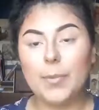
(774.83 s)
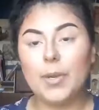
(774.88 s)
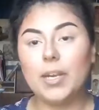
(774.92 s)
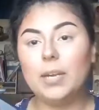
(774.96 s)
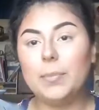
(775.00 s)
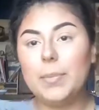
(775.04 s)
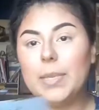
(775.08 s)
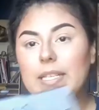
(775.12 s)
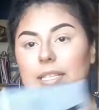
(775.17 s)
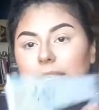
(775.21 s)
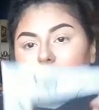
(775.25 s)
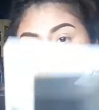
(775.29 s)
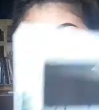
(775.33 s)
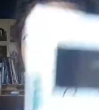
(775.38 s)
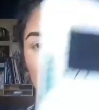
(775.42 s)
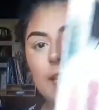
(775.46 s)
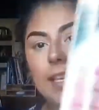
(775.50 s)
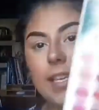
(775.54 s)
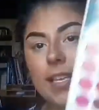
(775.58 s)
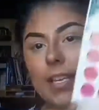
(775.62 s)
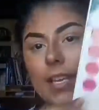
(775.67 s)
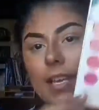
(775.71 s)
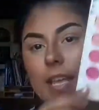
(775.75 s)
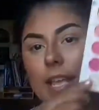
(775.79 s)
I'm going to be
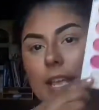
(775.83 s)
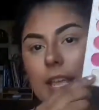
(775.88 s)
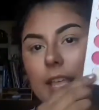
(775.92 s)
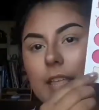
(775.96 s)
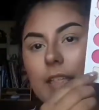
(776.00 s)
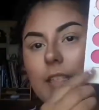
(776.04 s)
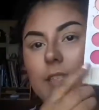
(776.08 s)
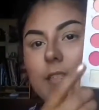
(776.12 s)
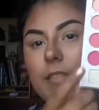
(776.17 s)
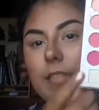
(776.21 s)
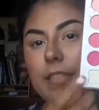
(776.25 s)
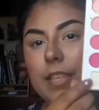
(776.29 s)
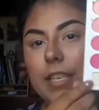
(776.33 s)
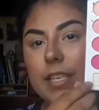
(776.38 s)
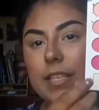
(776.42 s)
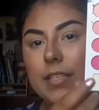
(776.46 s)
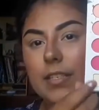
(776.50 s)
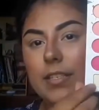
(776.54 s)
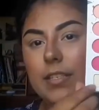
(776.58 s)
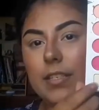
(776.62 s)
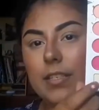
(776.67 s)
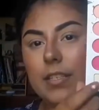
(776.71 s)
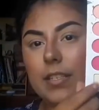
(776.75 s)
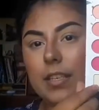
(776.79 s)
taking
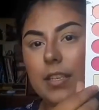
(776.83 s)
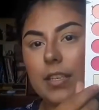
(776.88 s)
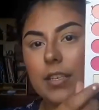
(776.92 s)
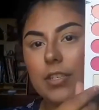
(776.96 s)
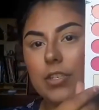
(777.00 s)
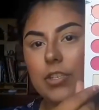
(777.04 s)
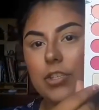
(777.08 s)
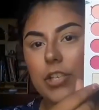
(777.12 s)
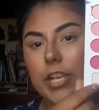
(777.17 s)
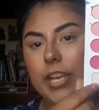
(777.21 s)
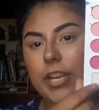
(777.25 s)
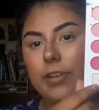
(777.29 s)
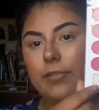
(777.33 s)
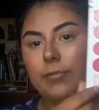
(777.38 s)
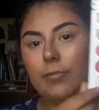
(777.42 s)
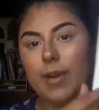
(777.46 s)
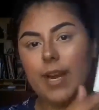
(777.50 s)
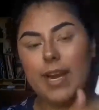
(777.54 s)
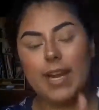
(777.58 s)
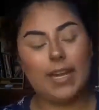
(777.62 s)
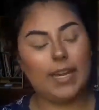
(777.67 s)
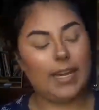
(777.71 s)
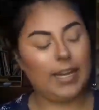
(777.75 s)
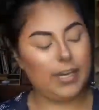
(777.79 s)
this shade
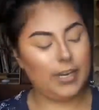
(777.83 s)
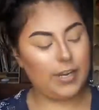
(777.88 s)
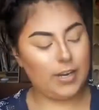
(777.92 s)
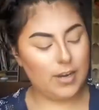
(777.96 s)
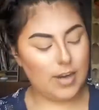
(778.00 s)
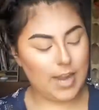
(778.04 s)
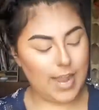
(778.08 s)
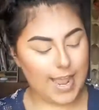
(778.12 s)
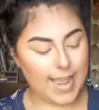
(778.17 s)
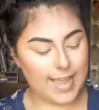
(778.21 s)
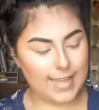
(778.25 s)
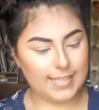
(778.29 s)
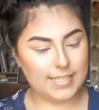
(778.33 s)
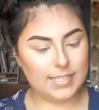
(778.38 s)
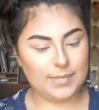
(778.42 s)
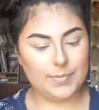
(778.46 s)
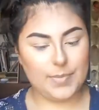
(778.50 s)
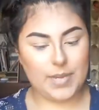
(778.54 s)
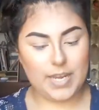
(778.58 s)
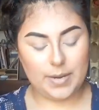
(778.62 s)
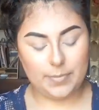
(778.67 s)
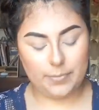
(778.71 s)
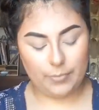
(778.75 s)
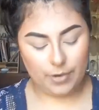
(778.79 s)
right here as
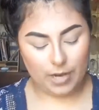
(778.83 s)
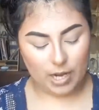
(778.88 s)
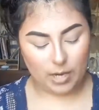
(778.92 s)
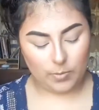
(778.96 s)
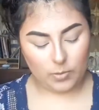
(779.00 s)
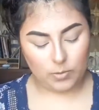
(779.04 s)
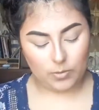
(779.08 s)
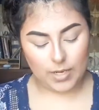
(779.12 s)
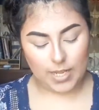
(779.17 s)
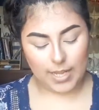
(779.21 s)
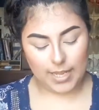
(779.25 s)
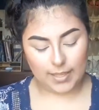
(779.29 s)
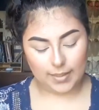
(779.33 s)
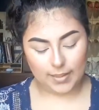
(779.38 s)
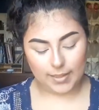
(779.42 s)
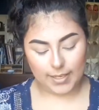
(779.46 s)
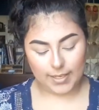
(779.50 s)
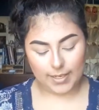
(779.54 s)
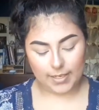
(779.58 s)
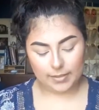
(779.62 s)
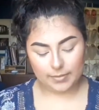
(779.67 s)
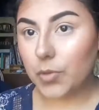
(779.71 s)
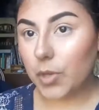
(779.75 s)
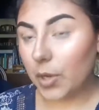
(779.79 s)
my brow bone
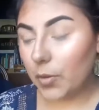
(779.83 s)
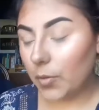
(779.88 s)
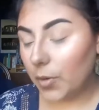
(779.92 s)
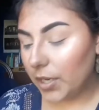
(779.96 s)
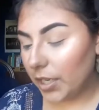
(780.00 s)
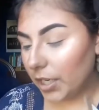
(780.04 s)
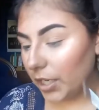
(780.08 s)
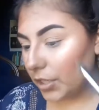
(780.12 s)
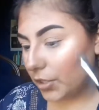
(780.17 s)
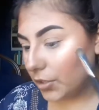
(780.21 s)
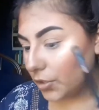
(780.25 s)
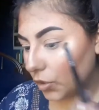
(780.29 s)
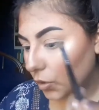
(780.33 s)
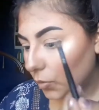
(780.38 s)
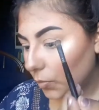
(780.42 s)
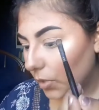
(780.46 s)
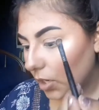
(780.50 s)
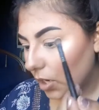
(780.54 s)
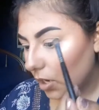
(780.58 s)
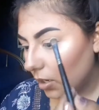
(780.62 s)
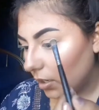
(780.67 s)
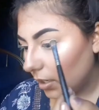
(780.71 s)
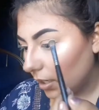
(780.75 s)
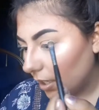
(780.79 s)
highlight. So I wanted to zoom
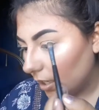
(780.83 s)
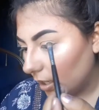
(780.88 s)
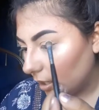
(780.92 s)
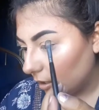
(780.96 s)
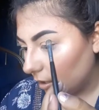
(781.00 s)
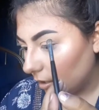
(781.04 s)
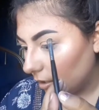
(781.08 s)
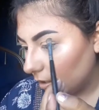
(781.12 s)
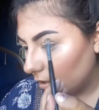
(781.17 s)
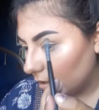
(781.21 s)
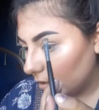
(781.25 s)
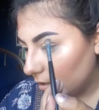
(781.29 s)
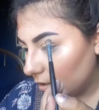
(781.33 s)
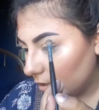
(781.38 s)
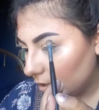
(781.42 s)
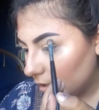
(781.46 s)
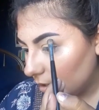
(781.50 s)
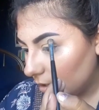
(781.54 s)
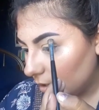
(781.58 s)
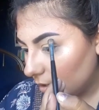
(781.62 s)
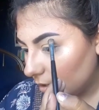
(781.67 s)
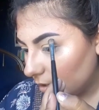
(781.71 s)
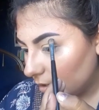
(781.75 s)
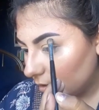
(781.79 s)
y'all in
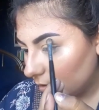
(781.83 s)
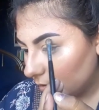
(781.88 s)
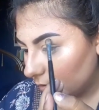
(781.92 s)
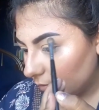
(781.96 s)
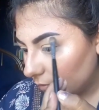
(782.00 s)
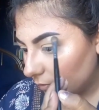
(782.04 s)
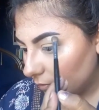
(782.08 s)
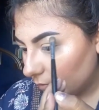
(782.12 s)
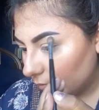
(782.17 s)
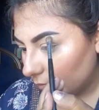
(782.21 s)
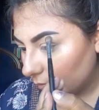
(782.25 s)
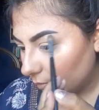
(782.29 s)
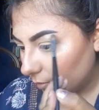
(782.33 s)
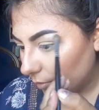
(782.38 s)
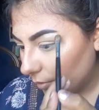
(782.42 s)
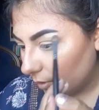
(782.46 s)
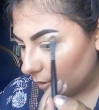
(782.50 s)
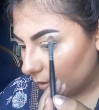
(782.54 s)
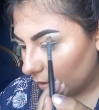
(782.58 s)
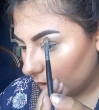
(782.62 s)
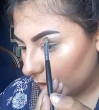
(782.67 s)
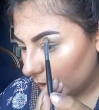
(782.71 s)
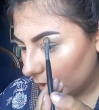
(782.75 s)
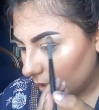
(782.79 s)

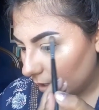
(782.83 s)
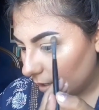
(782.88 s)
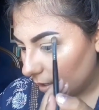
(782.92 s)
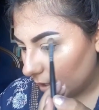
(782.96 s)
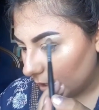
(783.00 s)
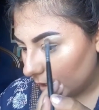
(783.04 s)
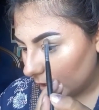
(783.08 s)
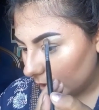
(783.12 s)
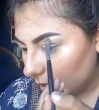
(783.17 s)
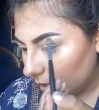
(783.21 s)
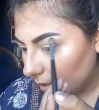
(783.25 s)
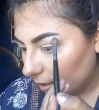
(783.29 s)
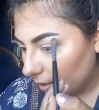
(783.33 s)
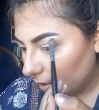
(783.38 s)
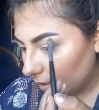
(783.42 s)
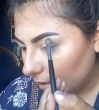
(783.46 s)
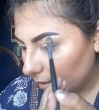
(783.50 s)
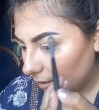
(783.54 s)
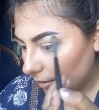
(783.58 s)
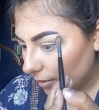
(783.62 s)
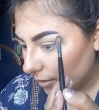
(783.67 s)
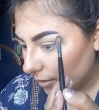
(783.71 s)
for the eye.